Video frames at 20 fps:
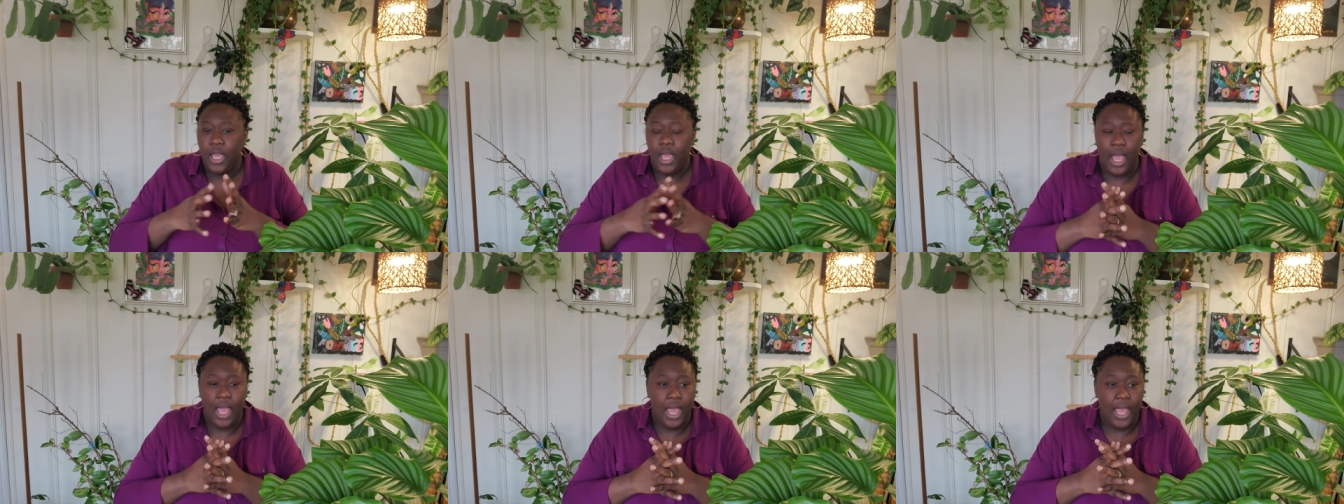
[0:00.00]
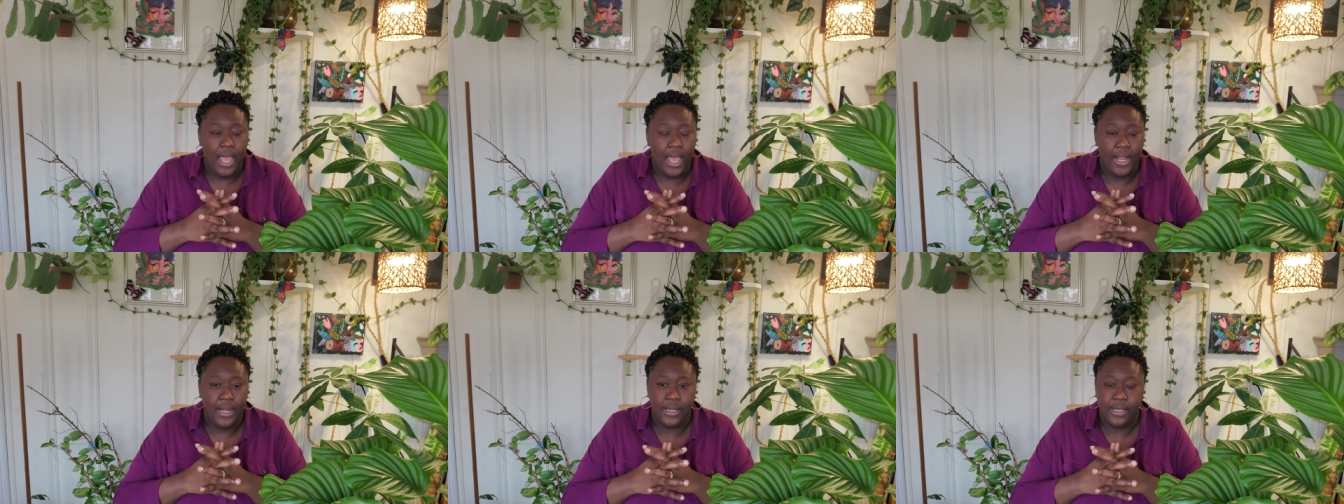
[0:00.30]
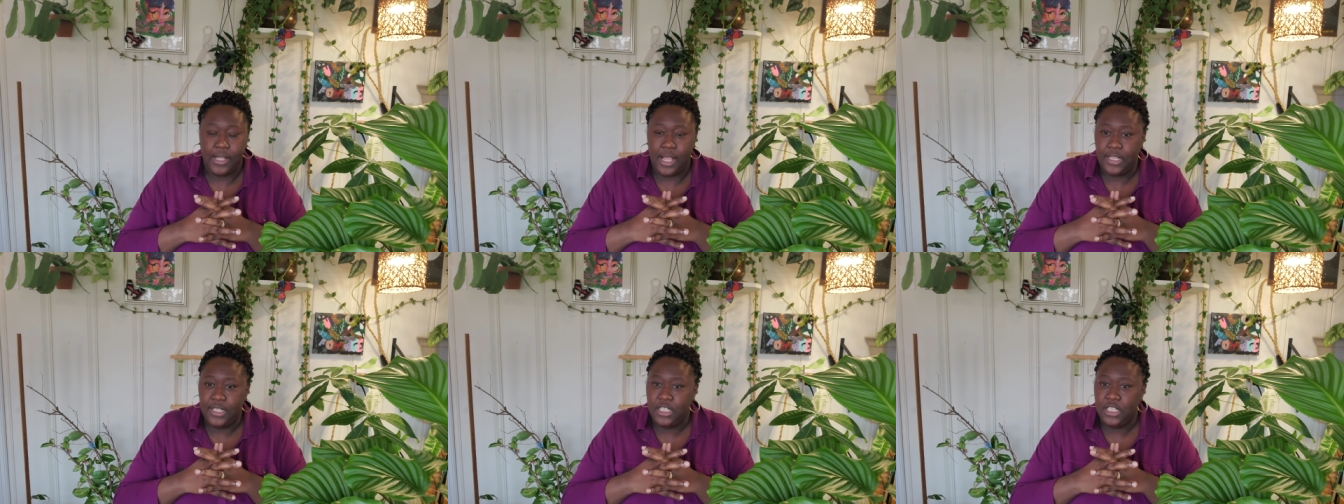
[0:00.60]

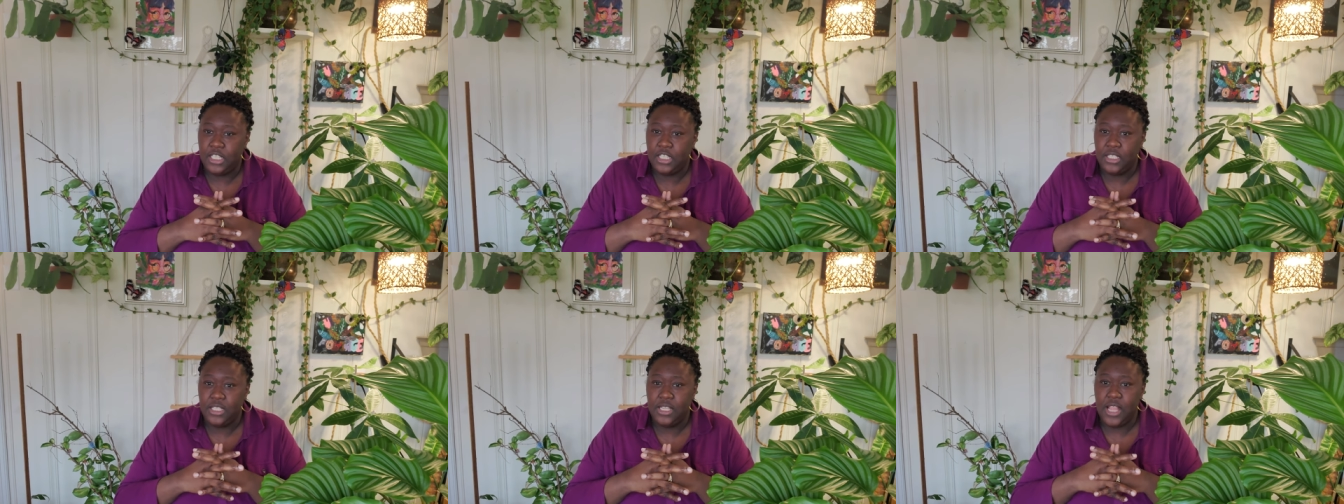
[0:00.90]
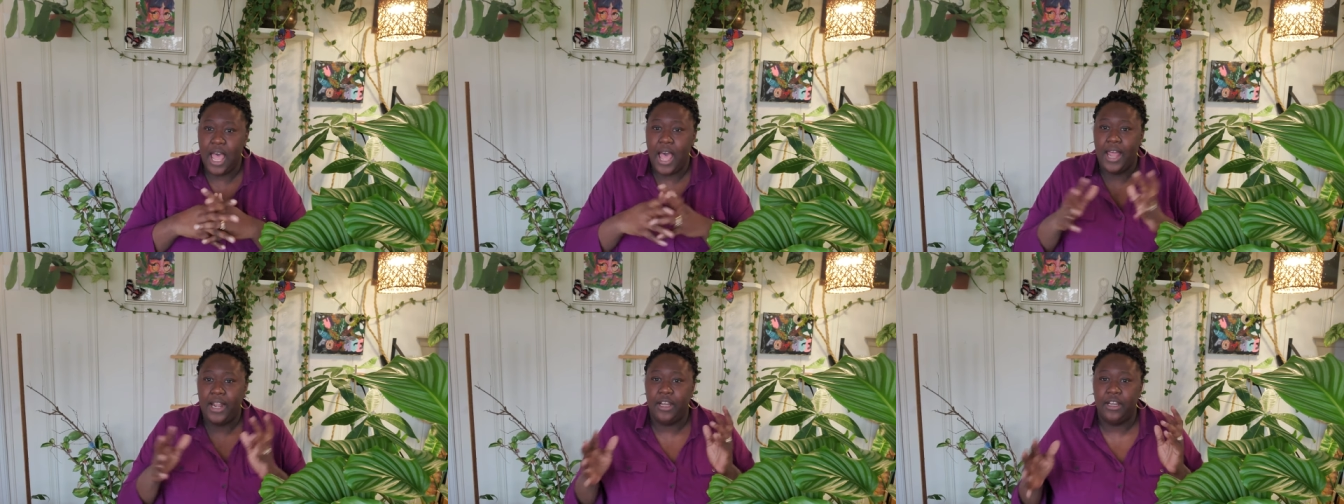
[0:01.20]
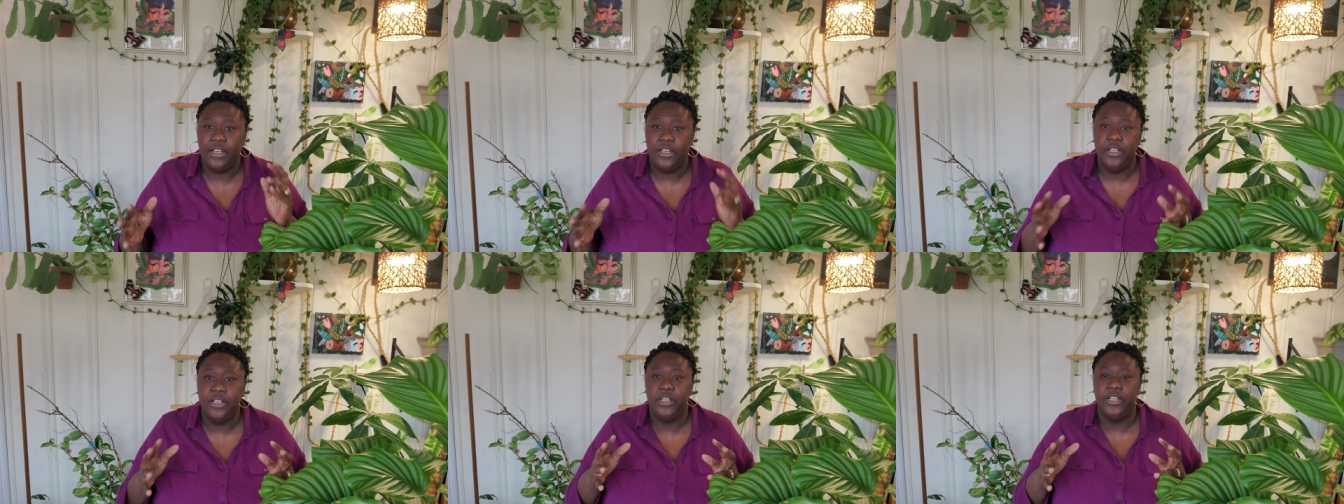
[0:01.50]
And that's just not
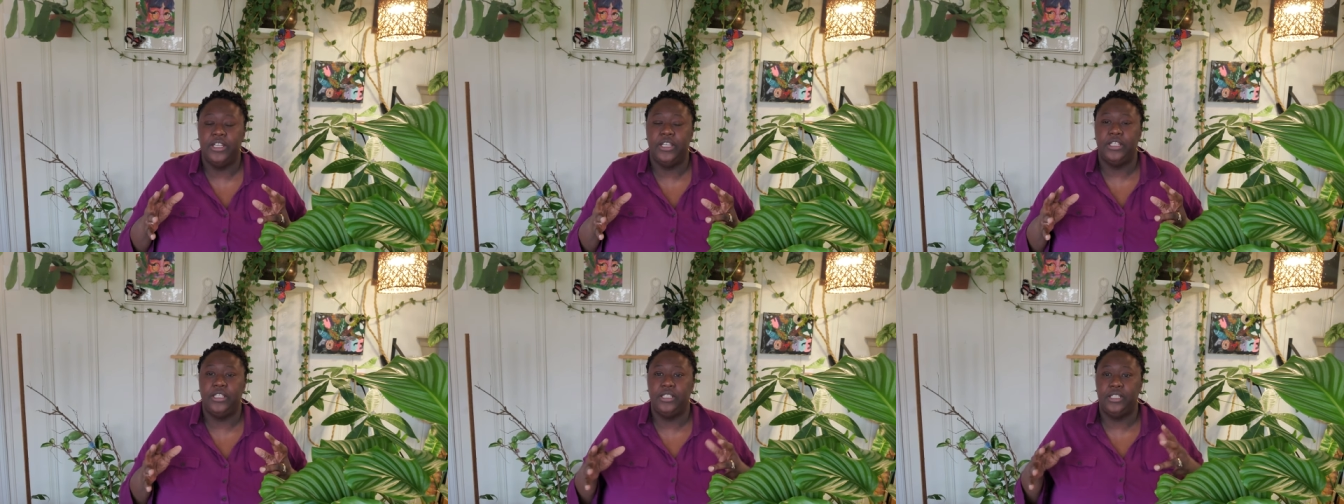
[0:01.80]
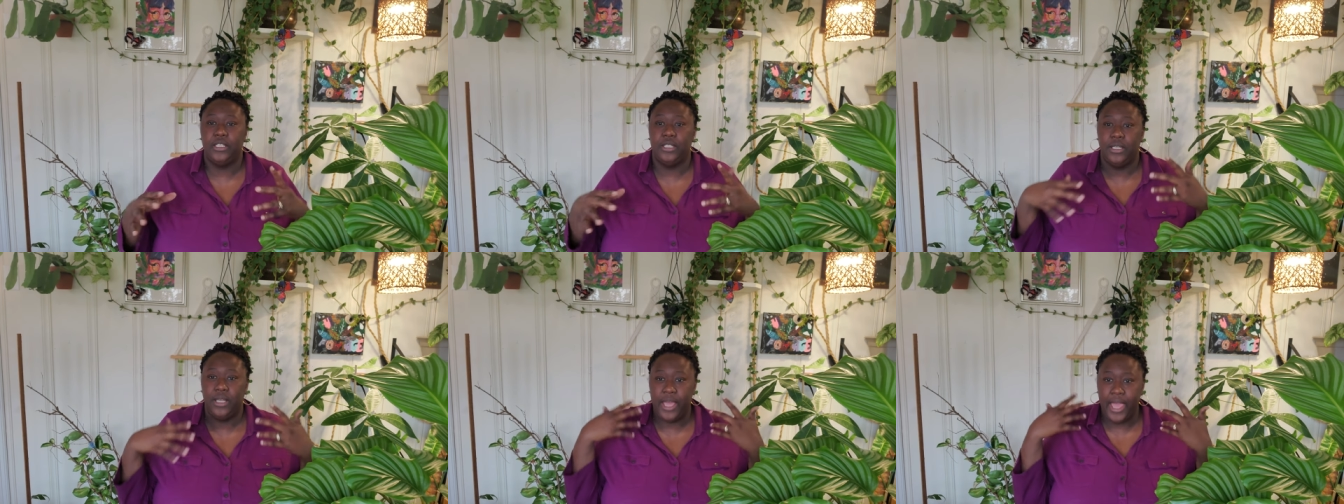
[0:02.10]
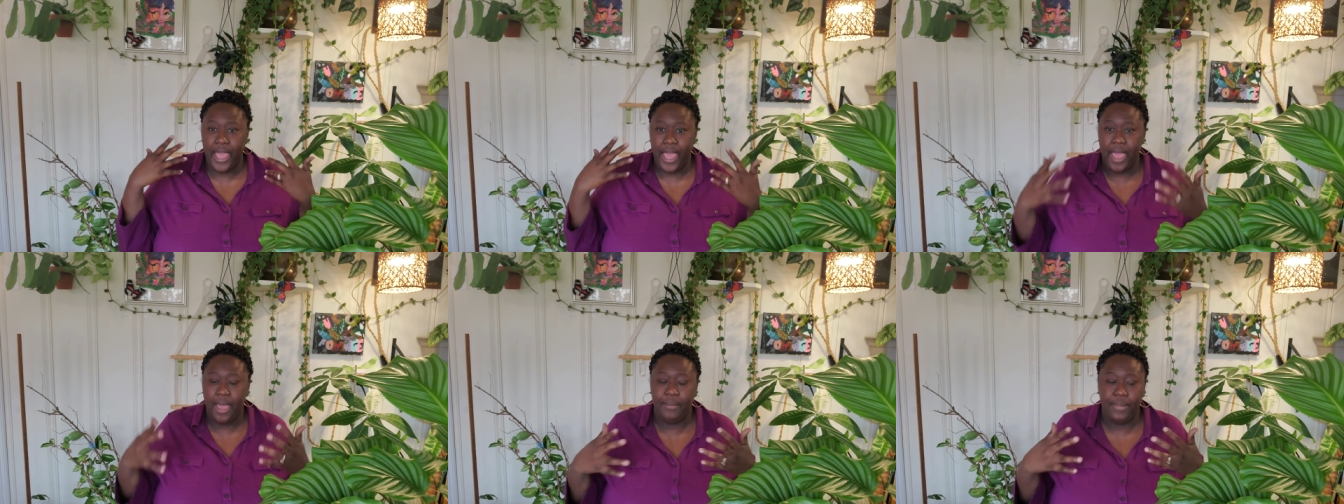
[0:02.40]
a good
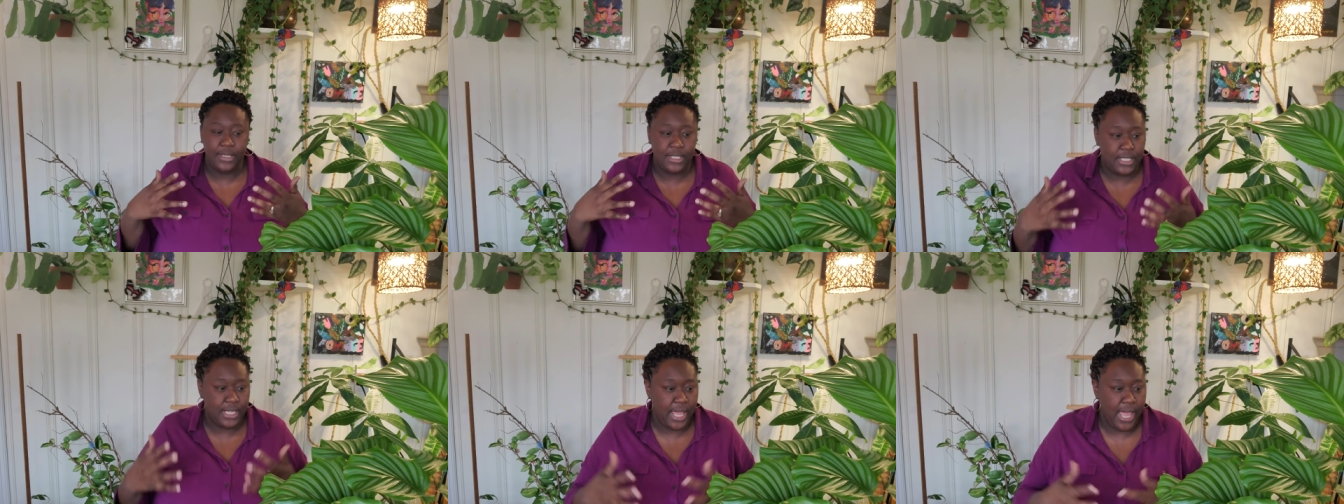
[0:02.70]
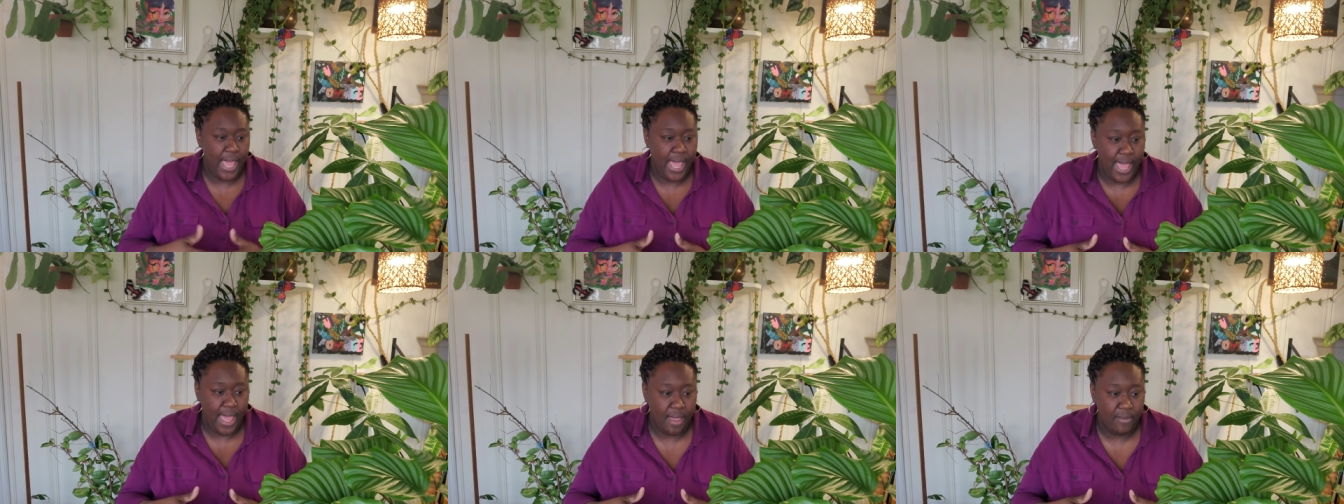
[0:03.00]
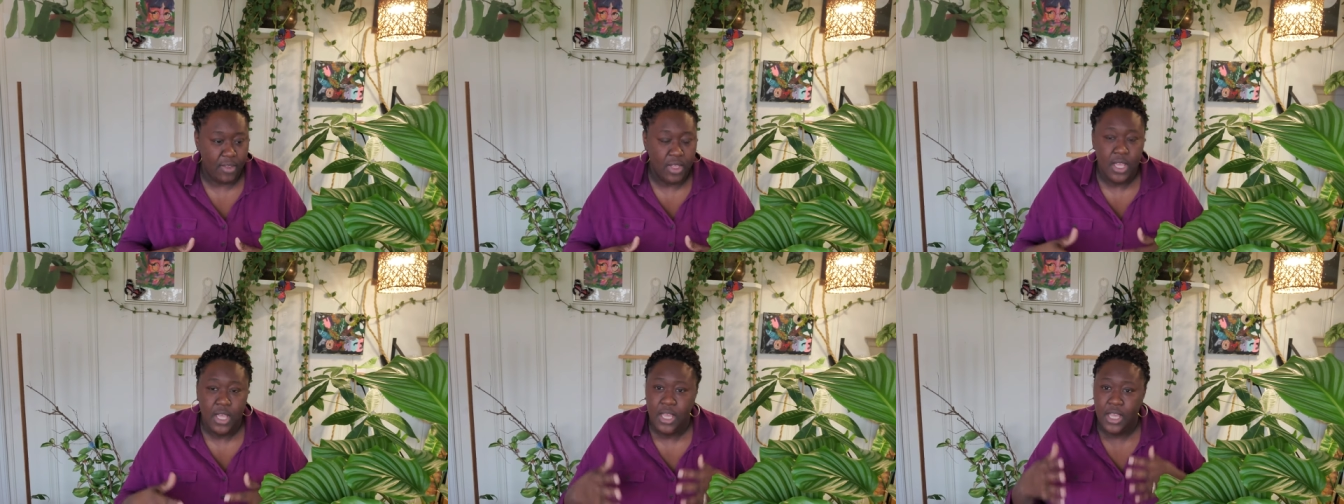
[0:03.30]
habit to have.